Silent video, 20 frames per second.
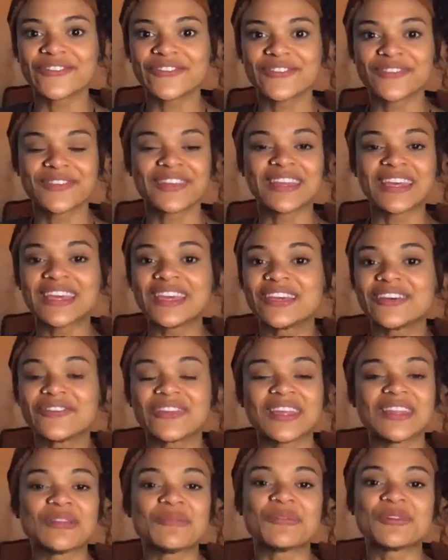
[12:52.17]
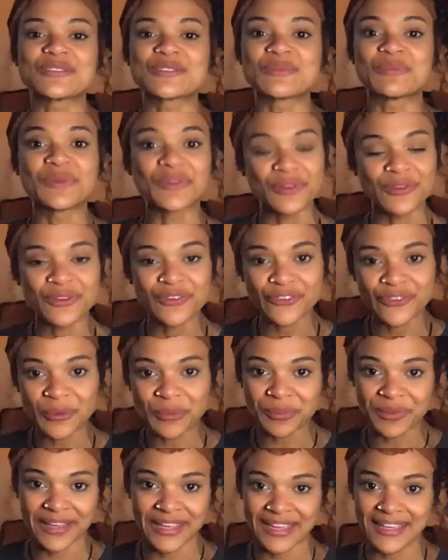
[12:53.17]
live in the most beautiful
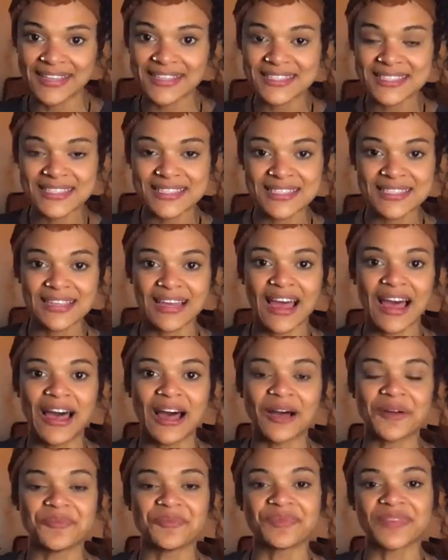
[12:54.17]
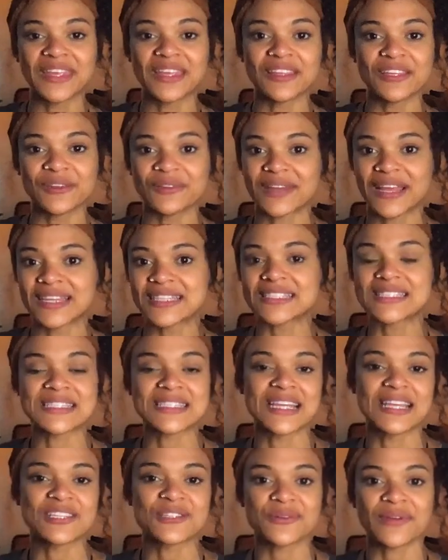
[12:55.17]
place in the United
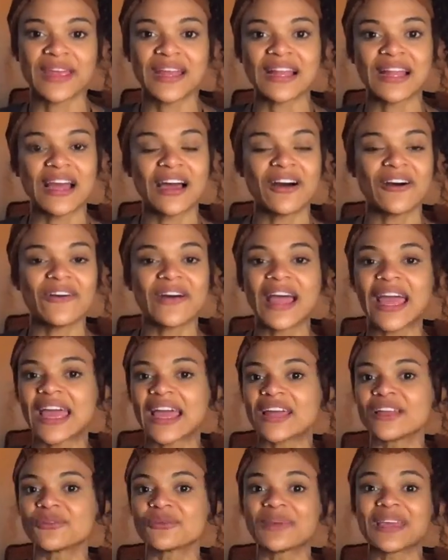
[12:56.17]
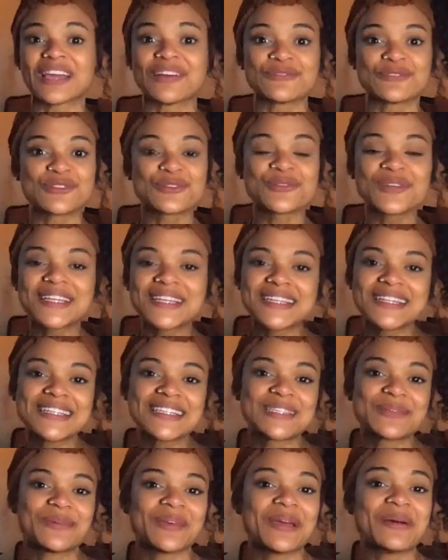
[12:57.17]
States right now, and we have
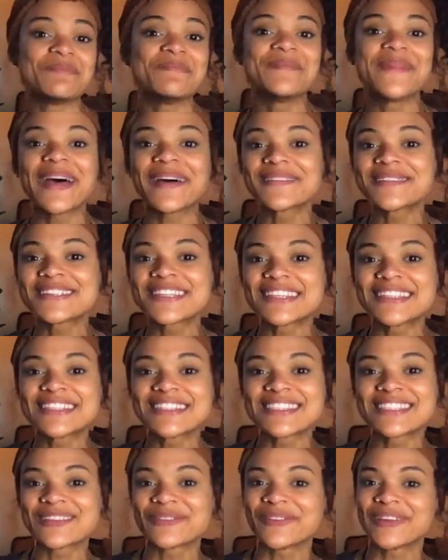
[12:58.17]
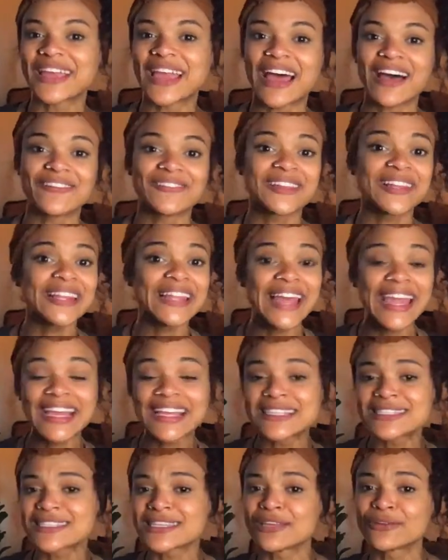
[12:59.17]
trees and we have mountains and we have lakes and